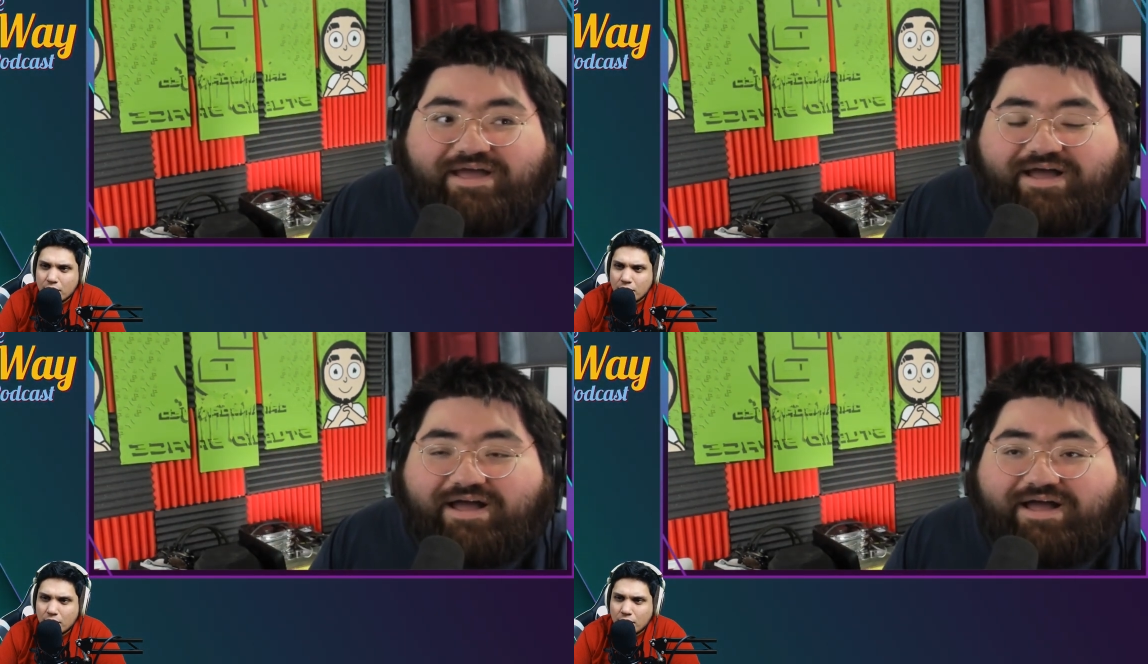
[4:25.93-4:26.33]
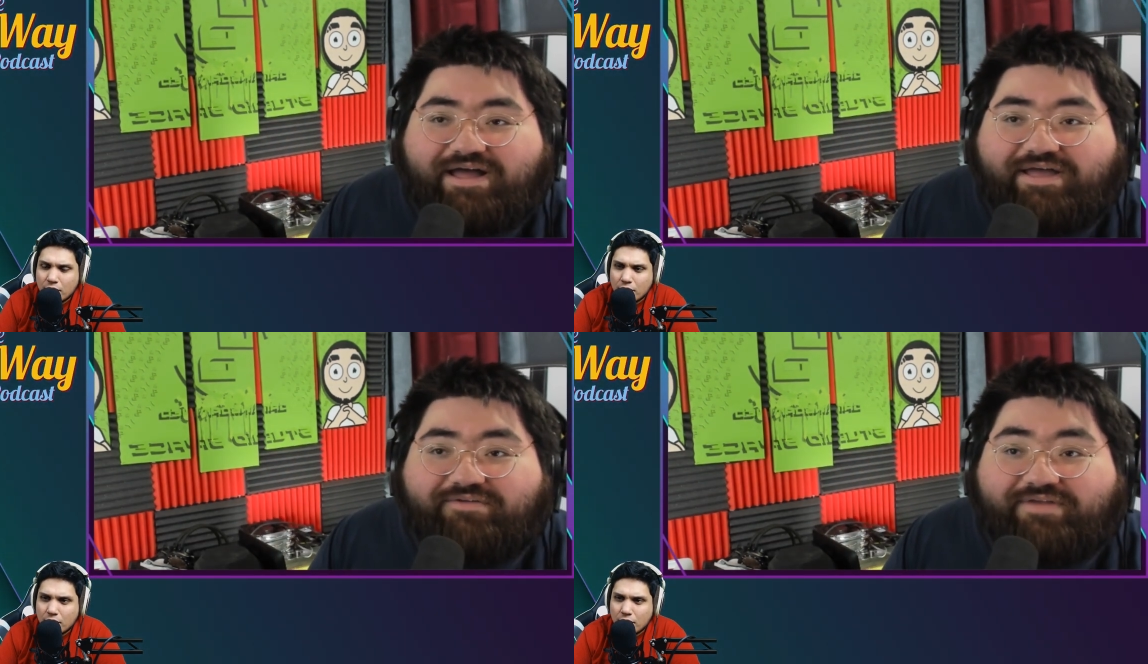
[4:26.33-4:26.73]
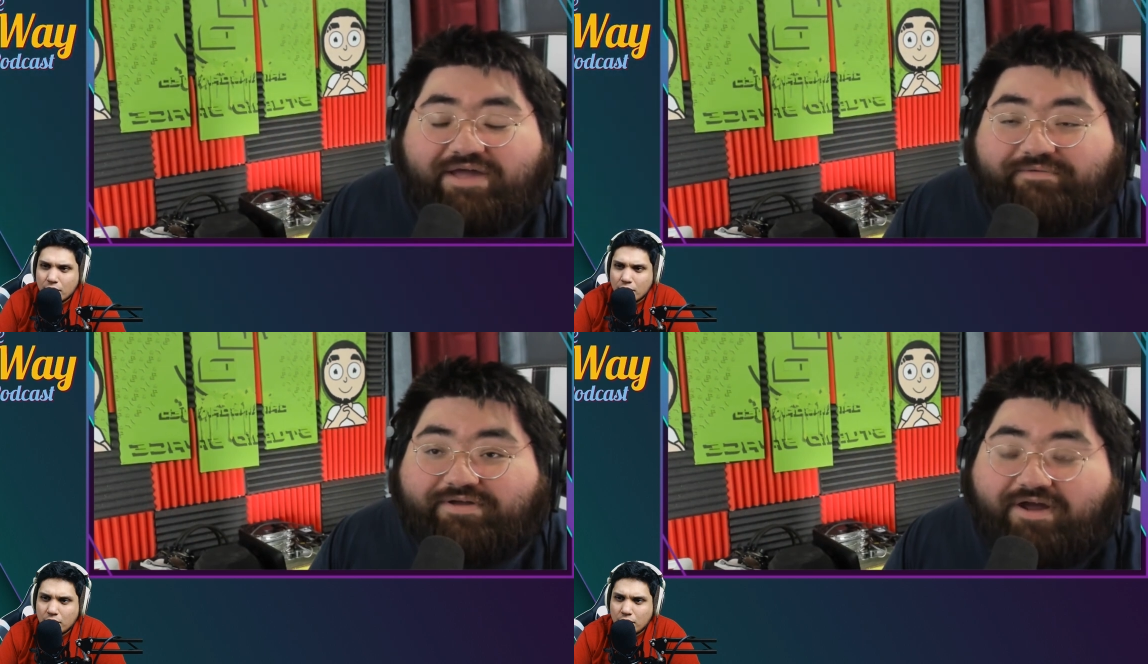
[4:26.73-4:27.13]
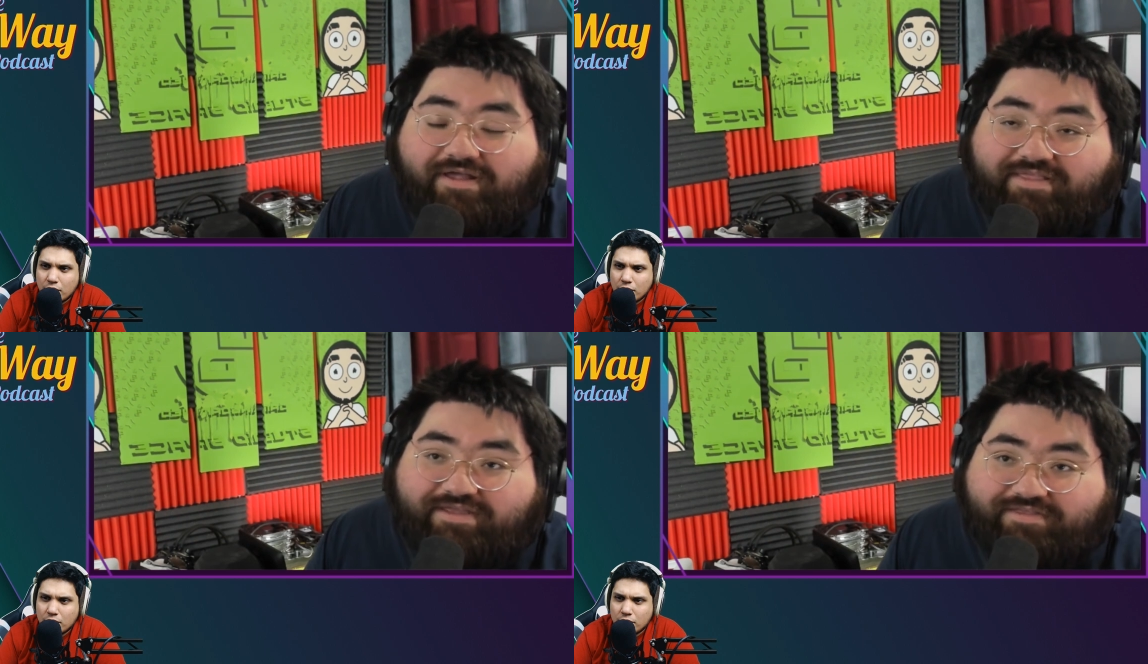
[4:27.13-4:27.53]
Speaker 1: Uh, now
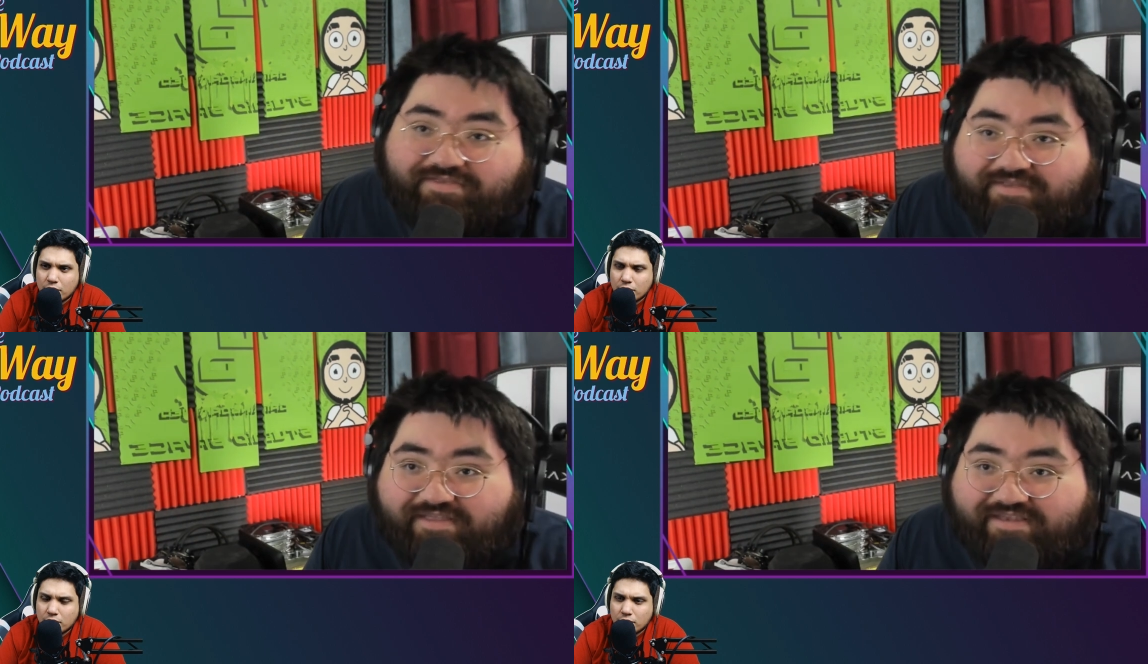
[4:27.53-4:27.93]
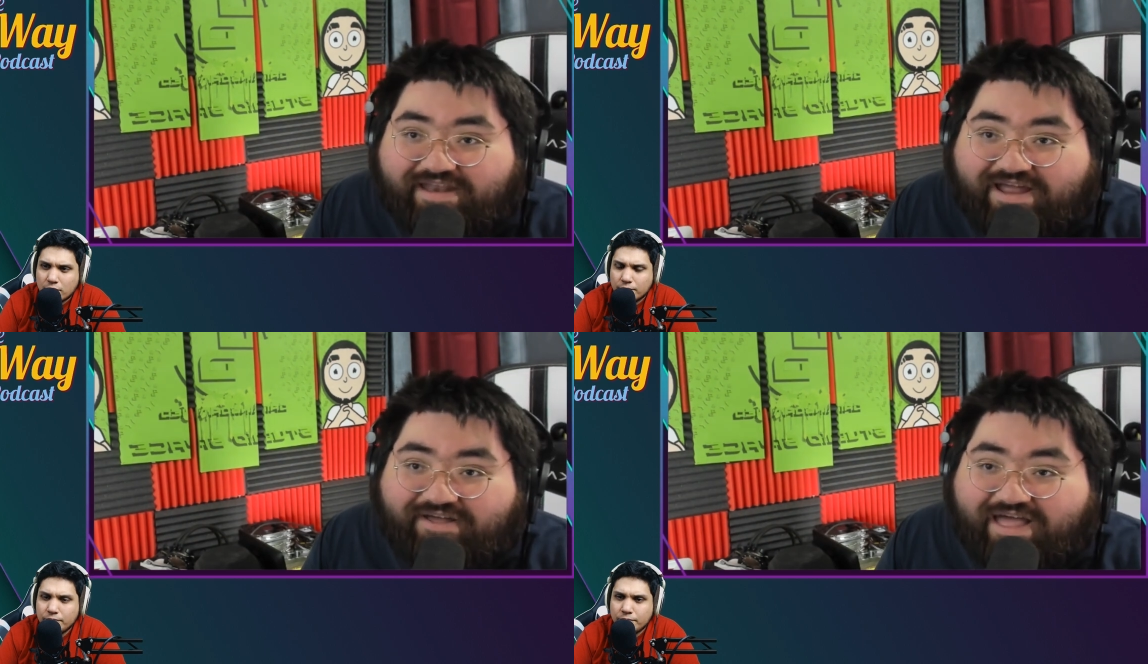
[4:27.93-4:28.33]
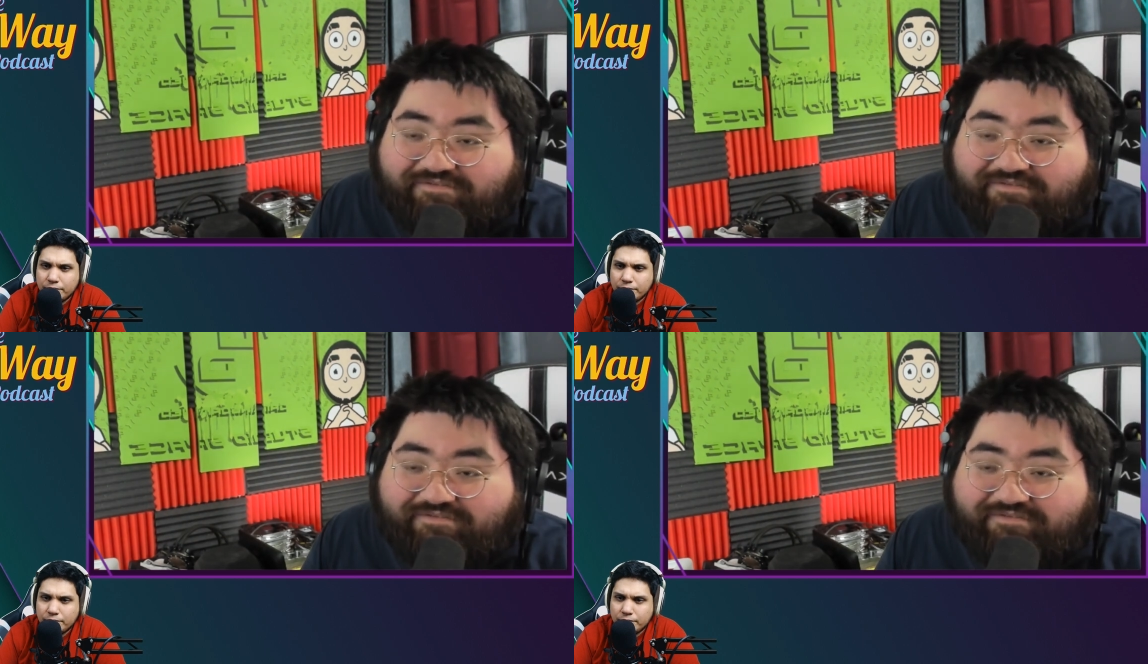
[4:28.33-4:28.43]
regardless, now mm-hmm.